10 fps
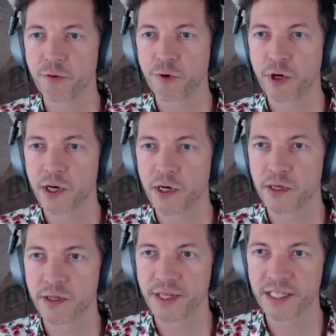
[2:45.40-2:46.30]

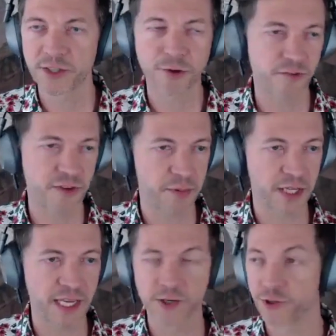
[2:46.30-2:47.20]
for this sort of
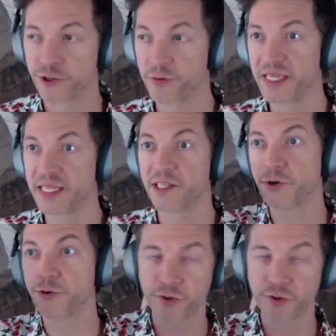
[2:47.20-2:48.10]
application to
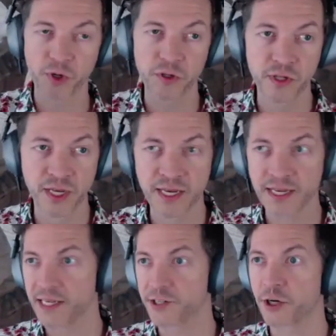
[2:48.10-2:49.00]
be usable
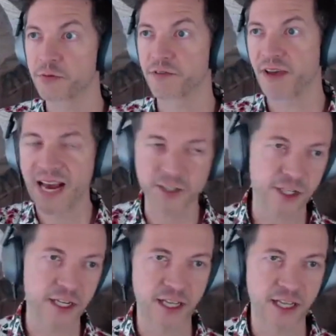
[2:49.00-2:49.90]
in terms of
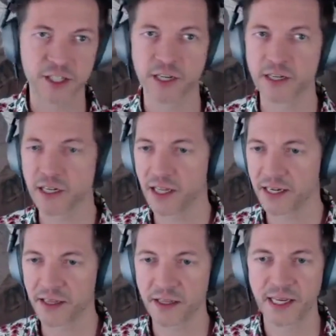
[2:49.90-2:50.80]
actually
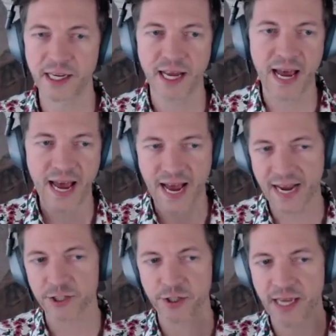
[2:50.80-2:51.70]
collecting the lead,
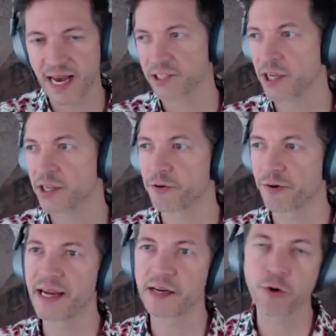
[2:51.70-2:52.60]
actually asking
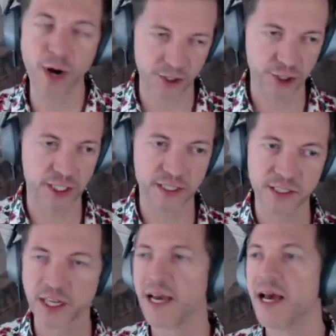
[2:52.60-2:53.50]
the right
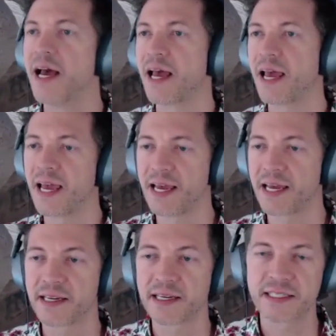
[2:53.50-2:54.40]
questions,
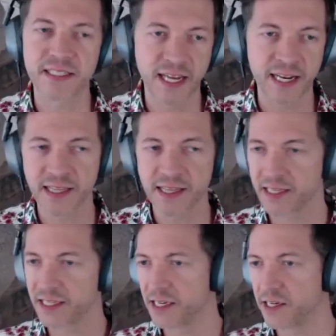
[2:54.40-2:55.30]
and sending
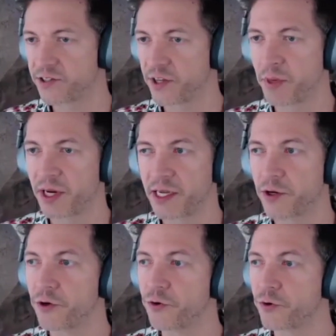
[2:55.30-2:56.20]
that lead to
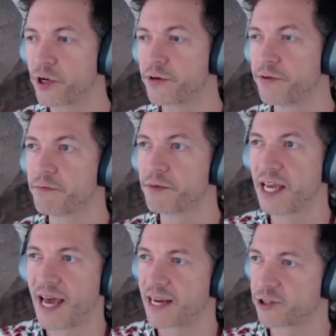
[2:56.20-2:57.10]
somebody who could
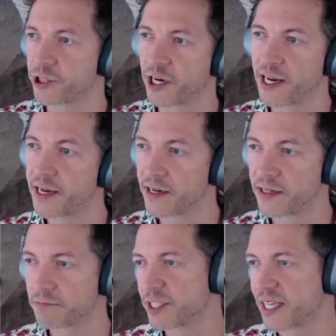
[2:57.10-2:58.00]
take action on it.
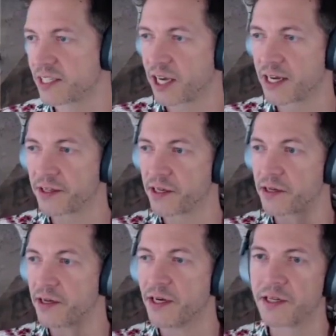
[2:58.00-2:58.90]
Because that's kind of
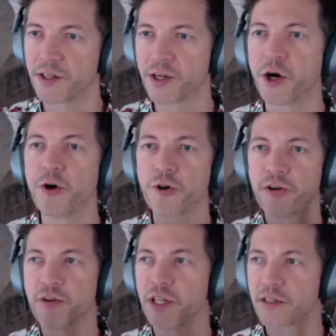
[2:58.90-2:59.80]
the
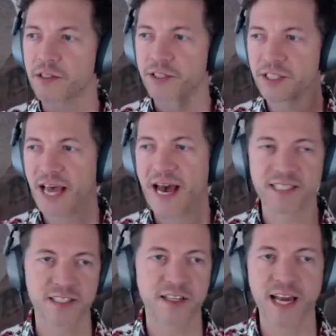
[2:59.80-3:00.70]
goal of a little
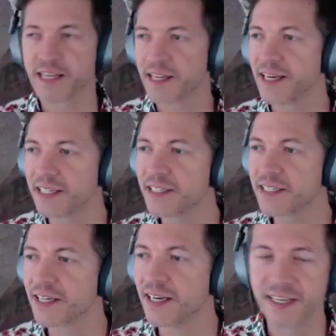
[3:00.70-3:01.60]
SaaS like
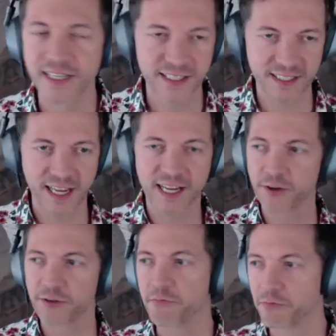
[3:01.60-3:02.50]
this, is that it